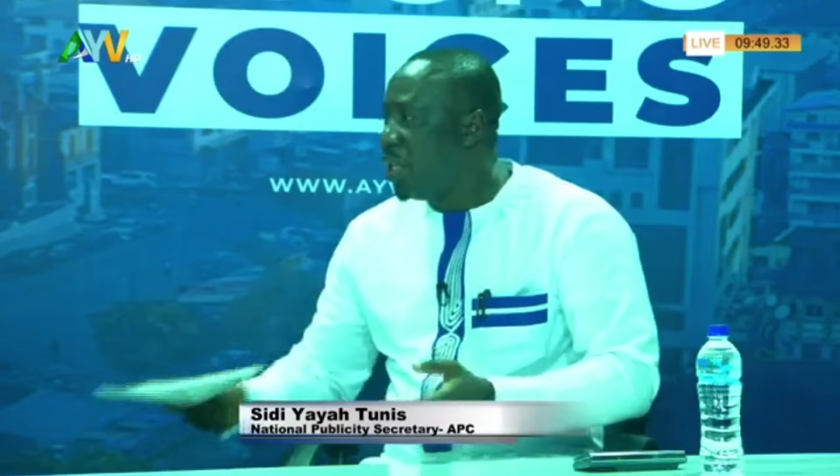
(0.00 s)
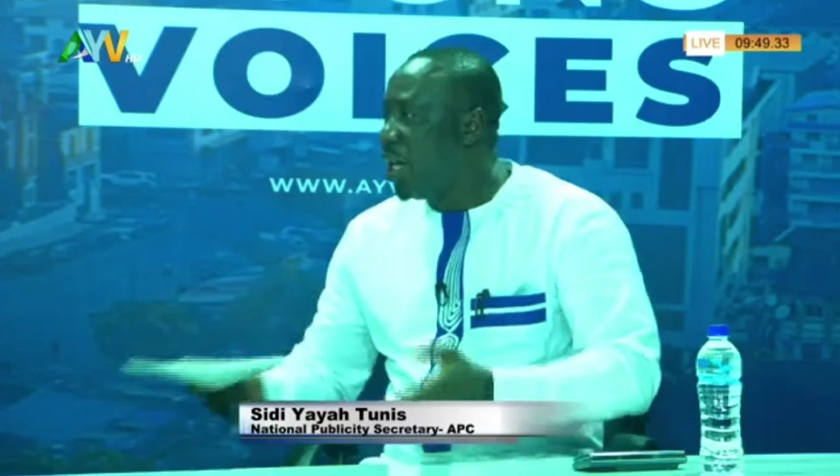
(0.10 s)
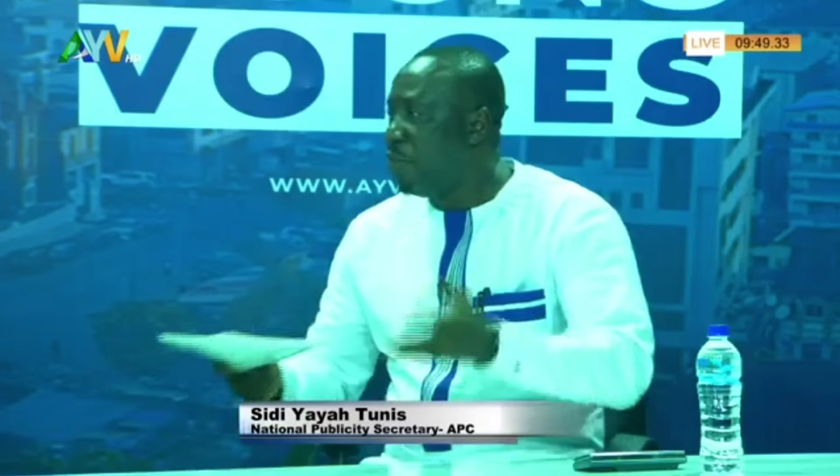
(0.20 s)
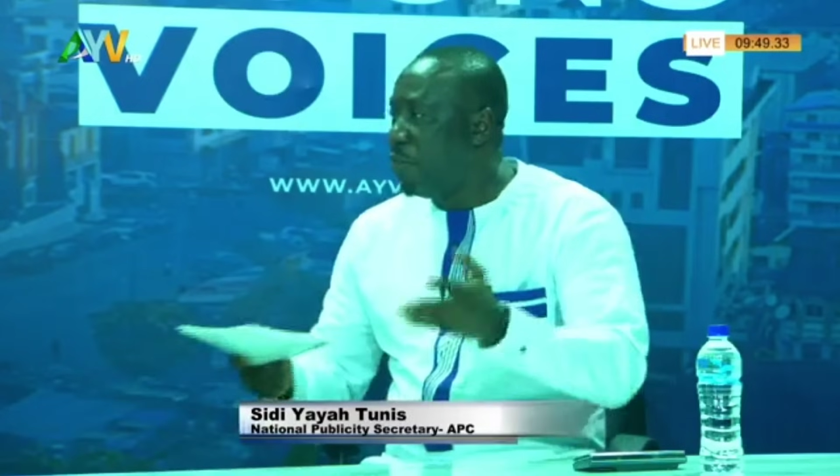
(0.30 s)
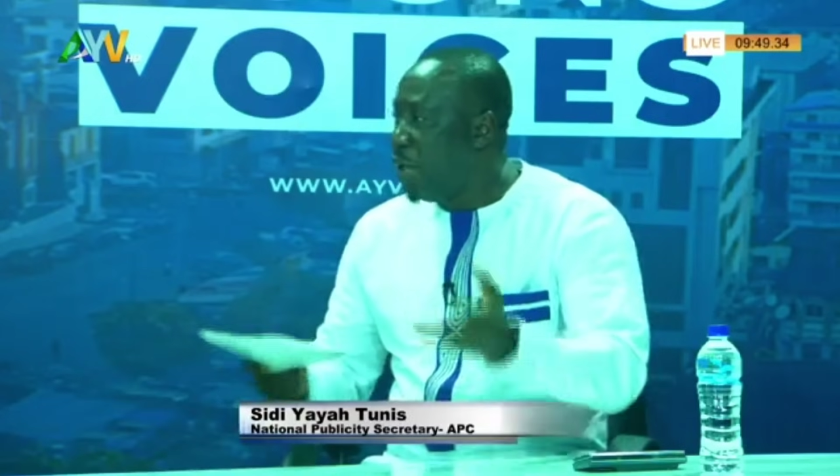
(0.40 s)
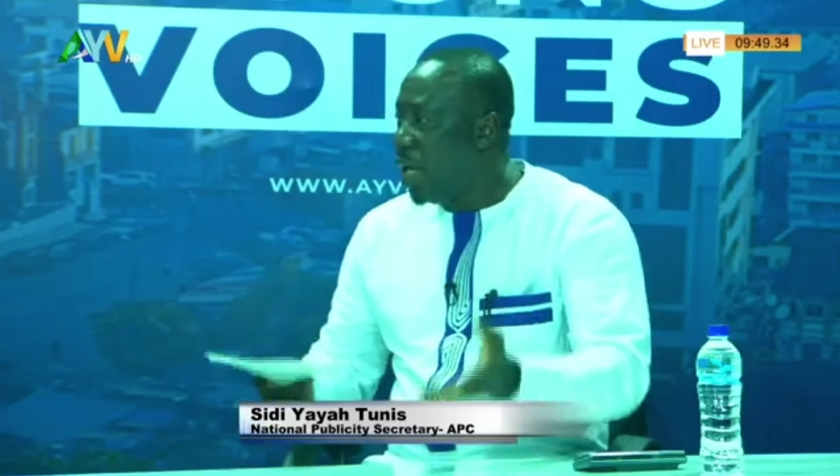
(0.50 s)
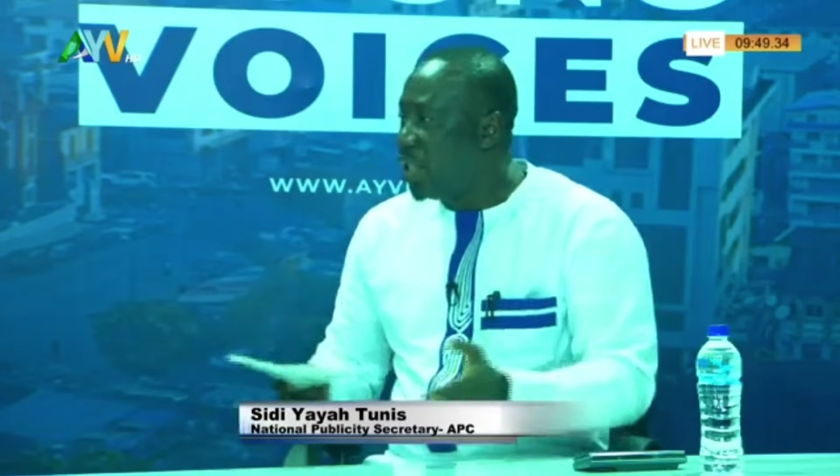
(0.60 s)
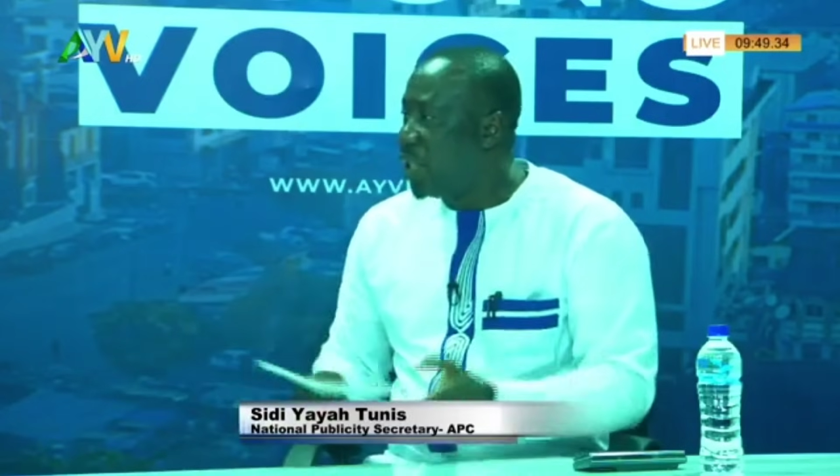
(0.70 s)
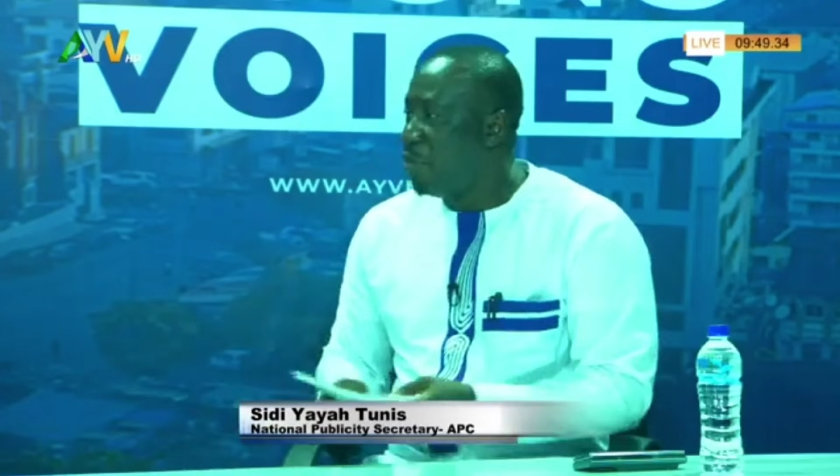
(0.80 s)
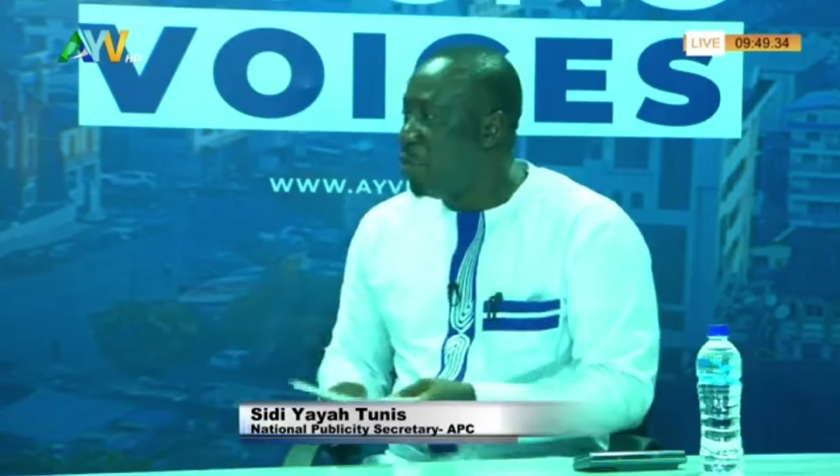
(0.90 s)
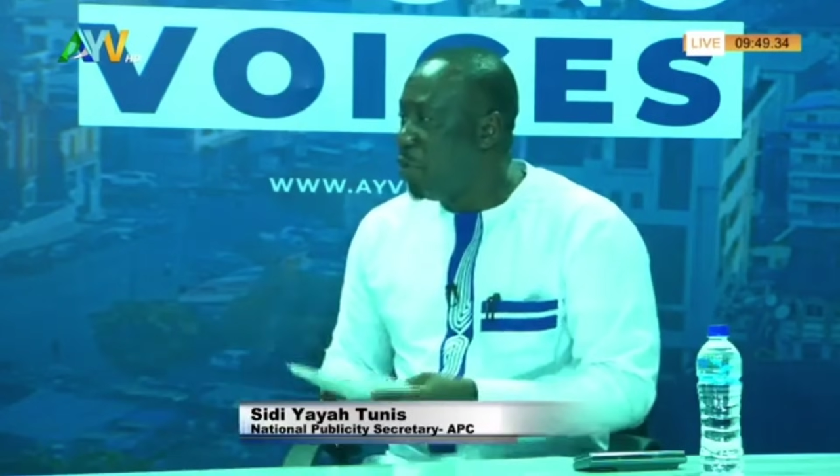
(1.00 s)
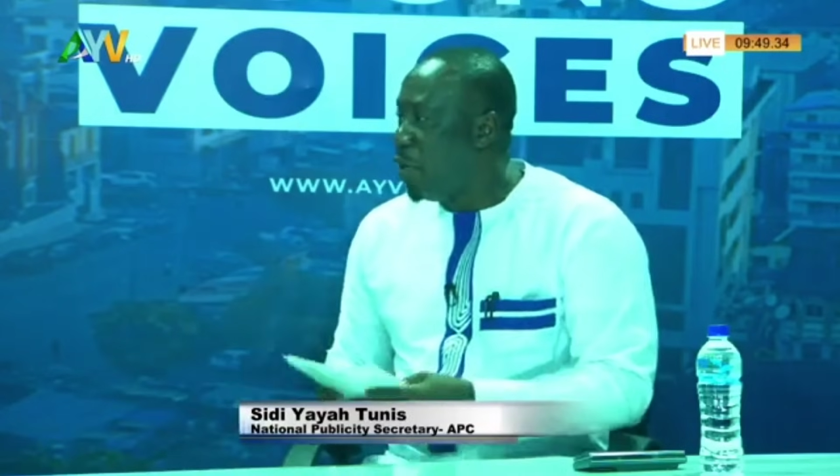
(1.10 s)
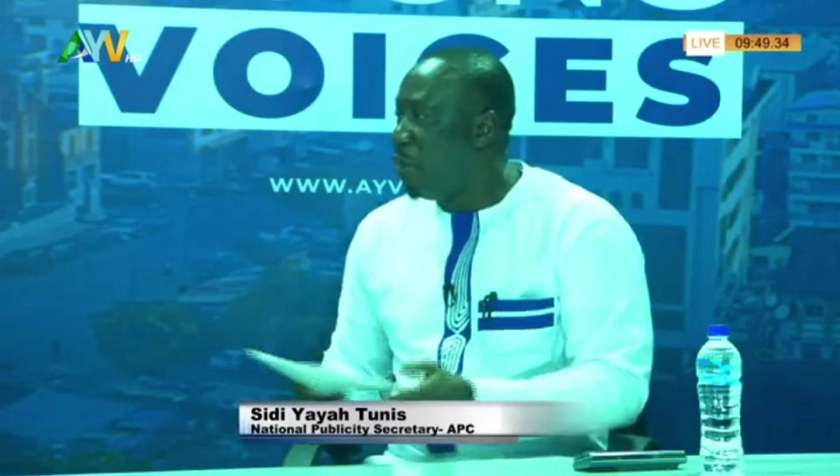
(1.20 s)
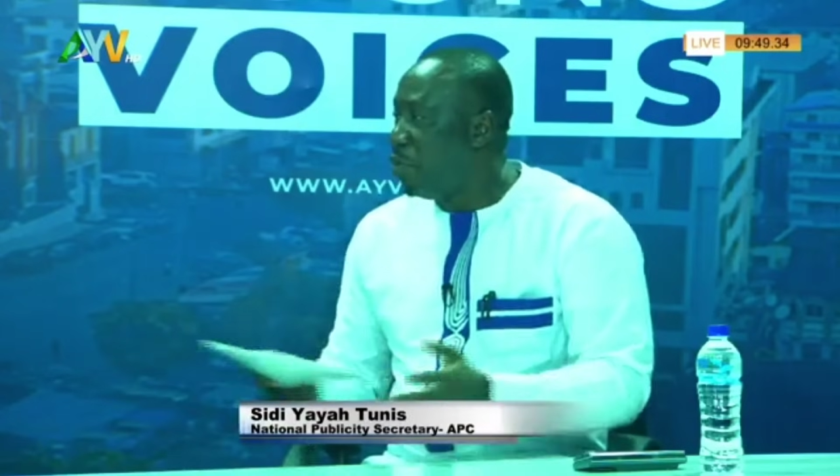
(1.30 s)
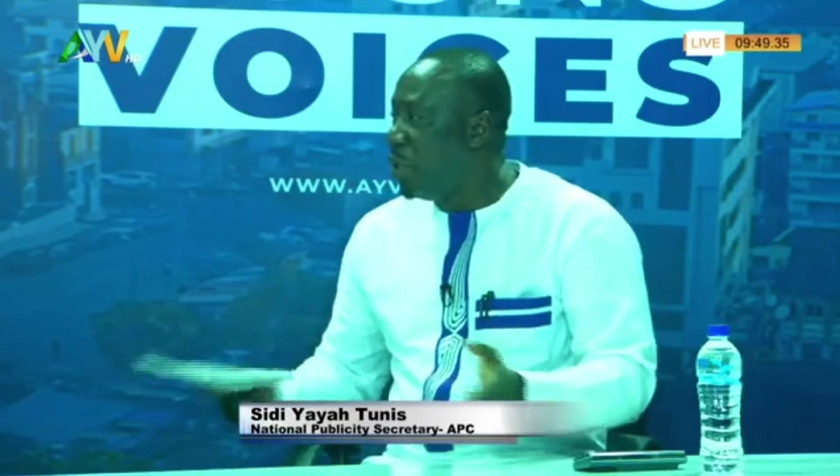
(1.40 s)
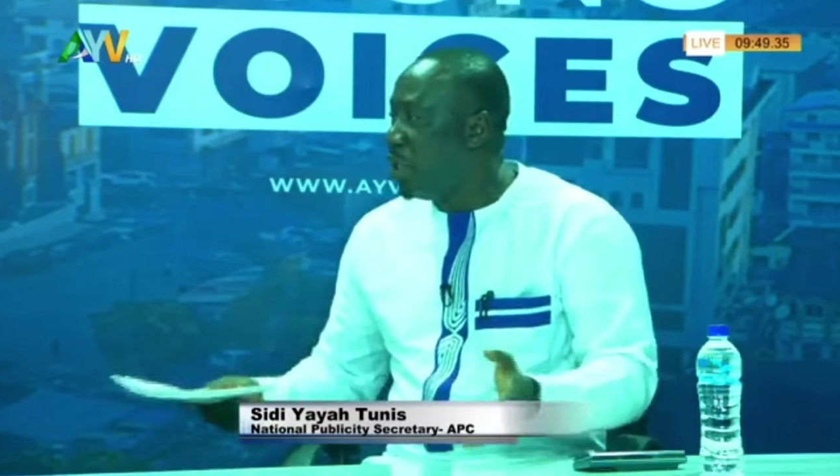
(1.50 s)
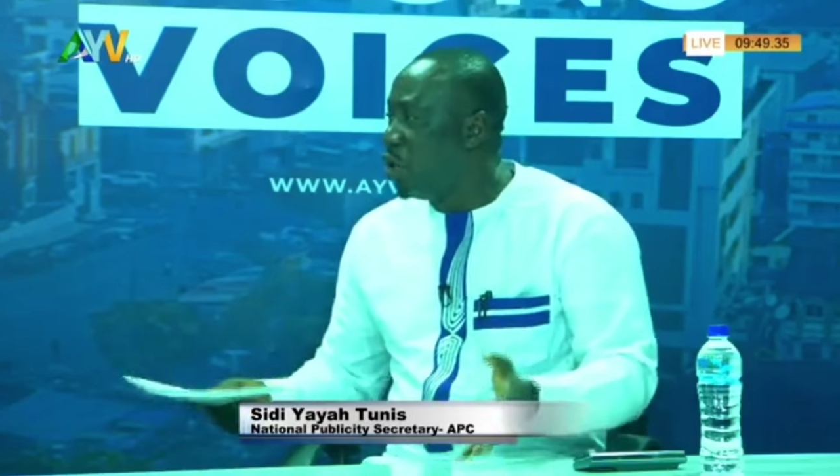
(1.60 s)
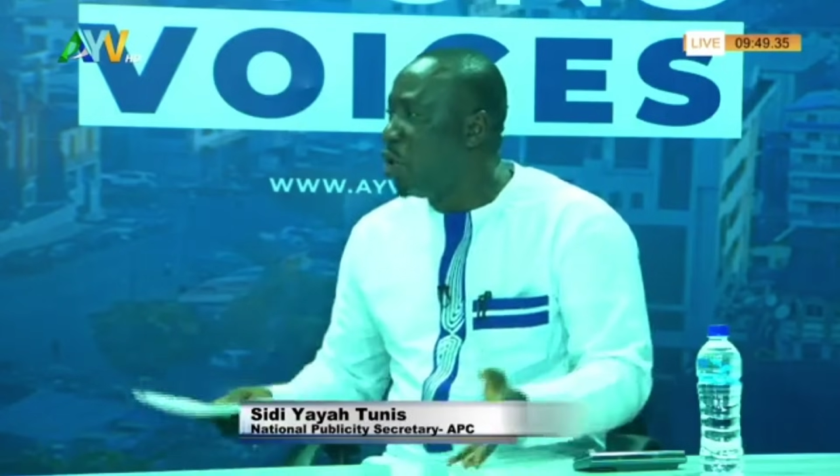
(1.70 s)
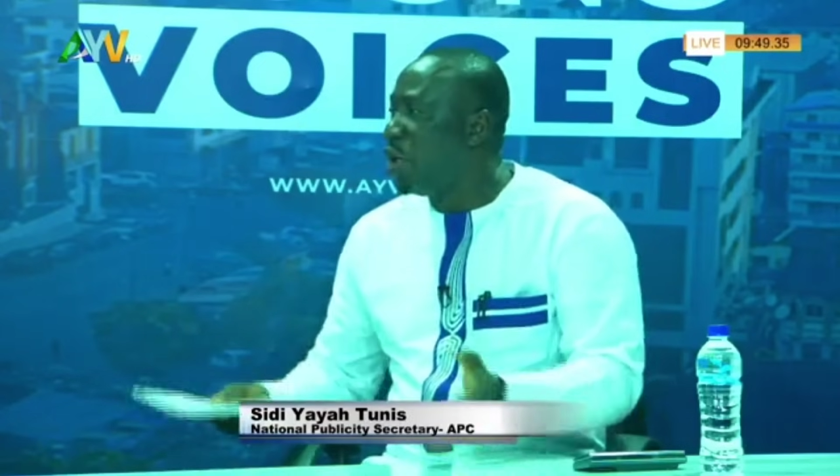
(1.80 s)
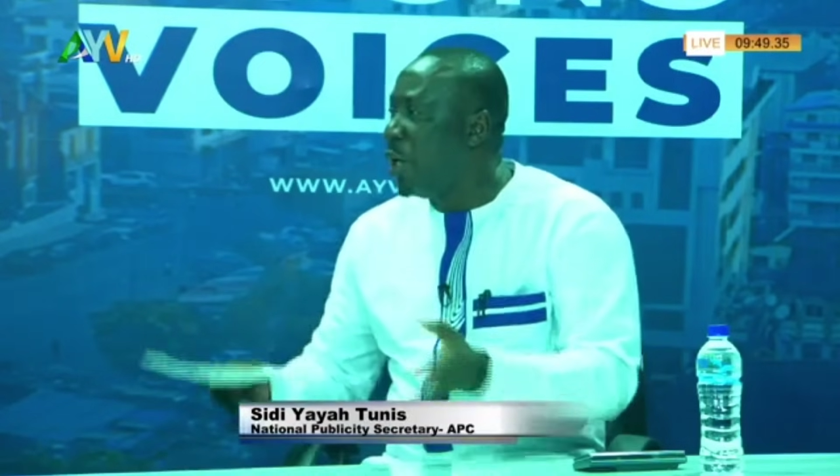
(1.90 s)
SLPP MP sit down and
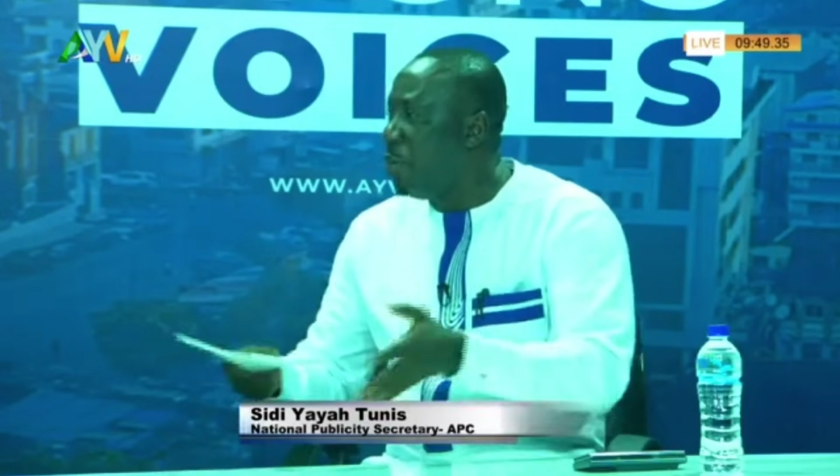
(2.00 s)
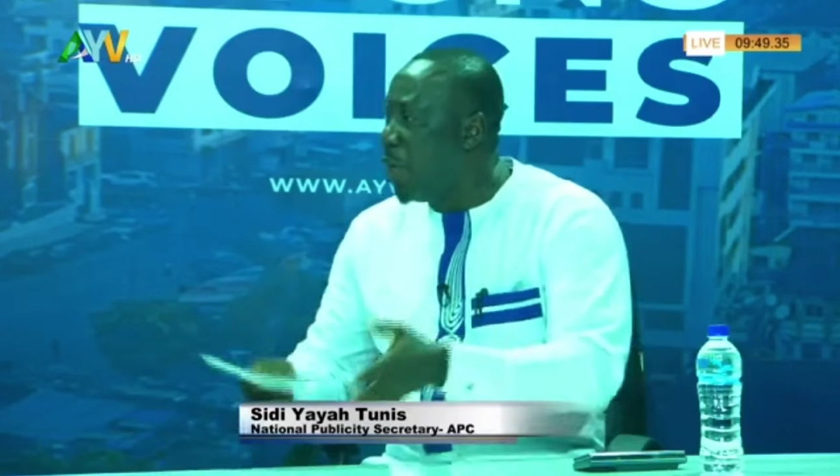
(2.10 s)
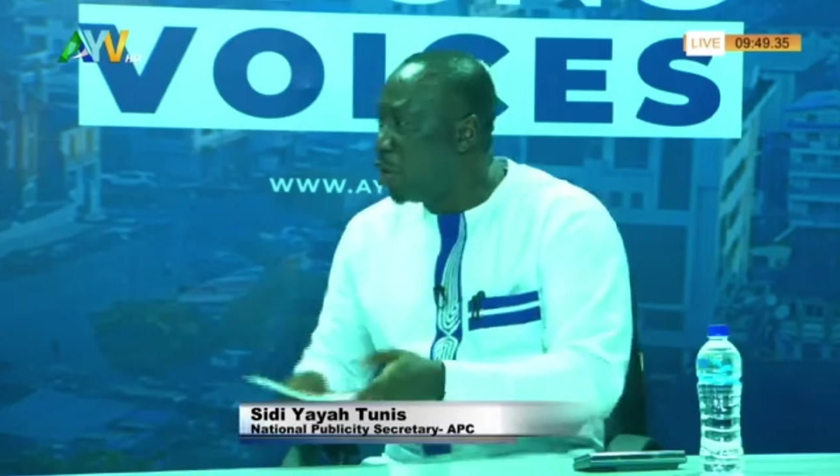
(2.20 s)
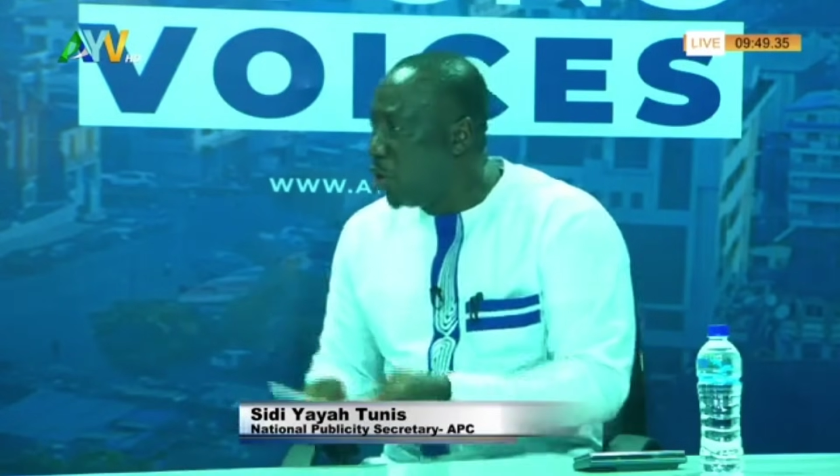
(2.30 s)
make laws